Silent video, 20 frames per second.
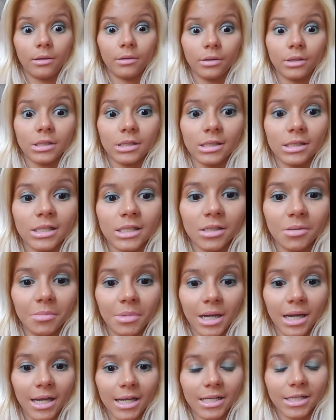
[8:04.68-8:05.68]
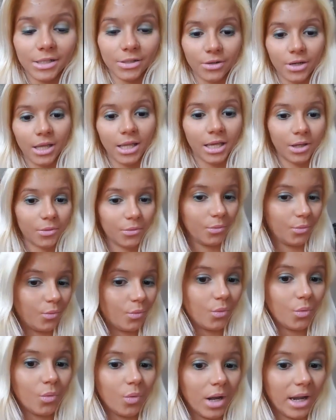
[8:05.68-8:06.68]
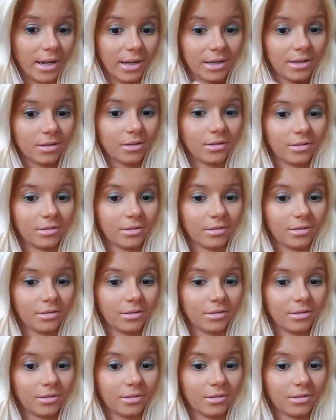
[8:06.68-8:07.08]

You can see my eyes are like wet.